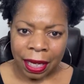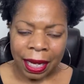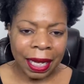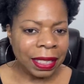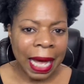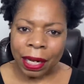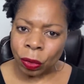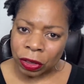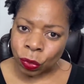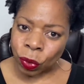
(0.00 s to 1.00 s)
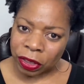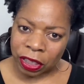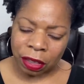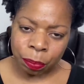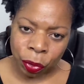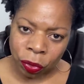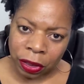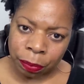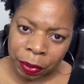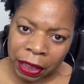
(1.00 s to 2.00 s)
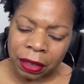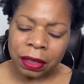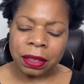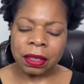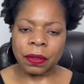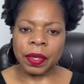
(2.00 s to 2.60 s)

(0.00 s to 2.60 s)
And not only was he brutally beaten,